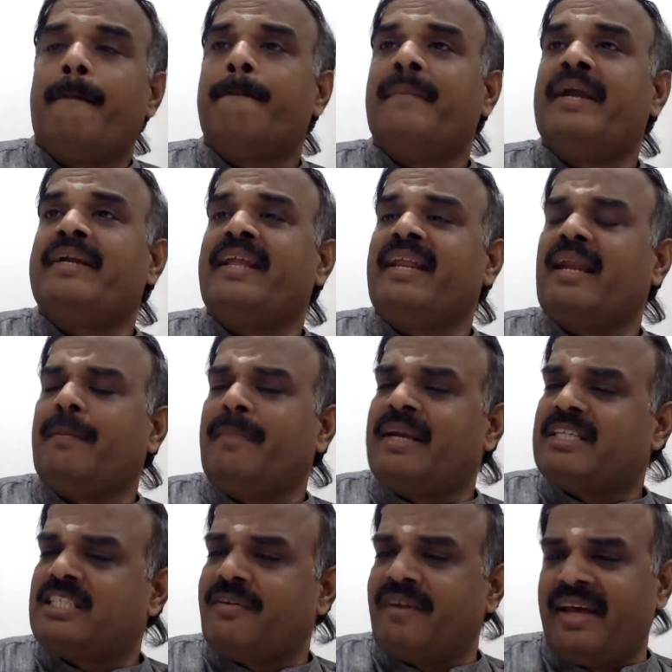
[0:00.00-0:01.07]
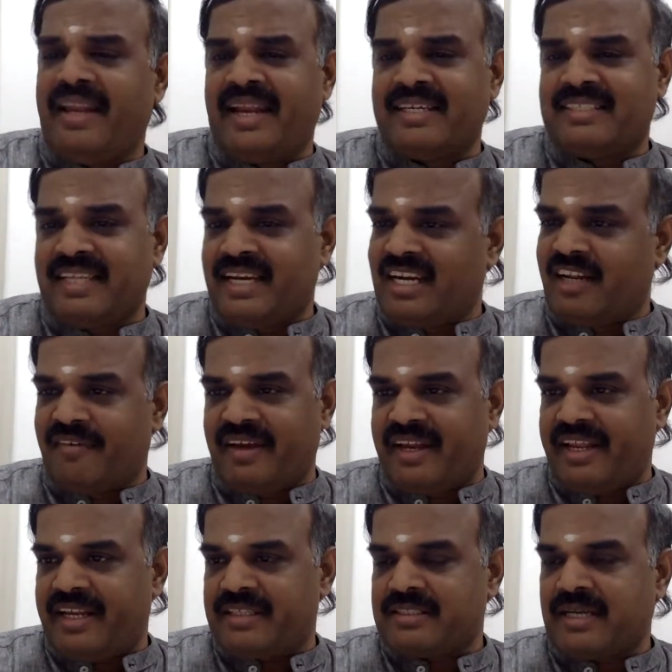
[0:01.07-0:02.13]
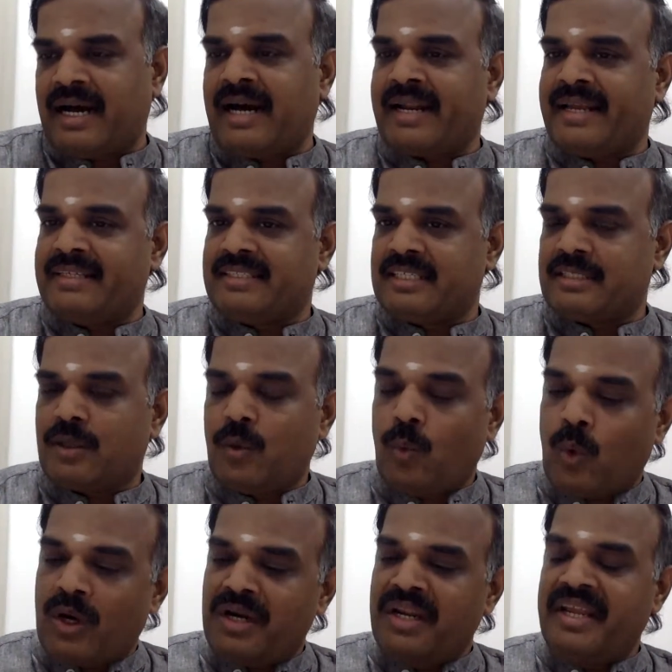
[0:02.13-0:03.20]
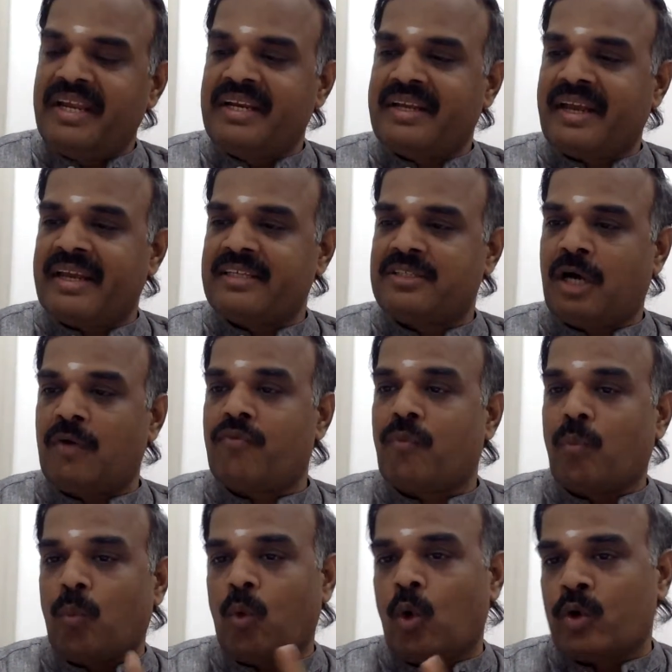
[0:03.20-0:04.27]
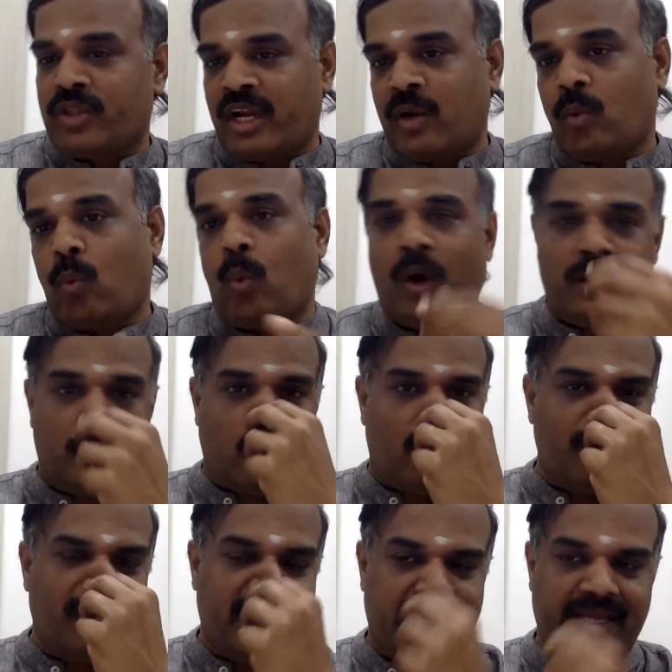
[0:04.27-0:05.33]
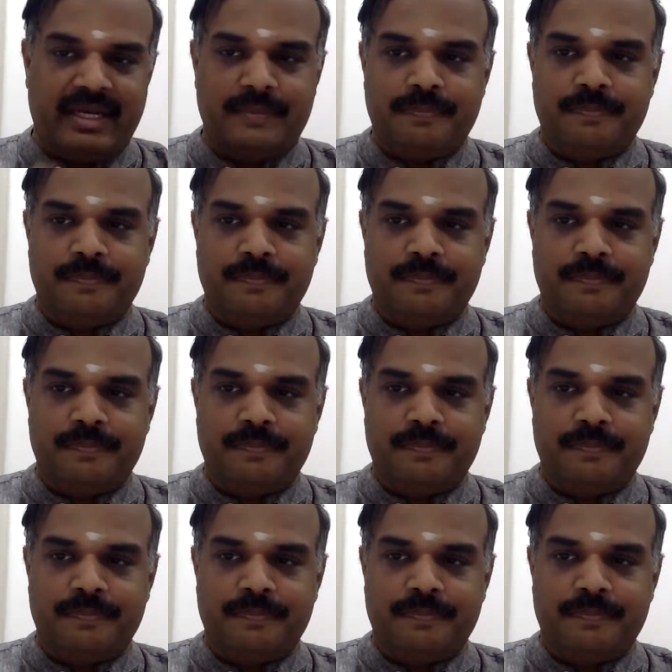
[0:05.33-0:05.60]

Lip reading: material mix variance, yield variance arises only in case of more than one raw material.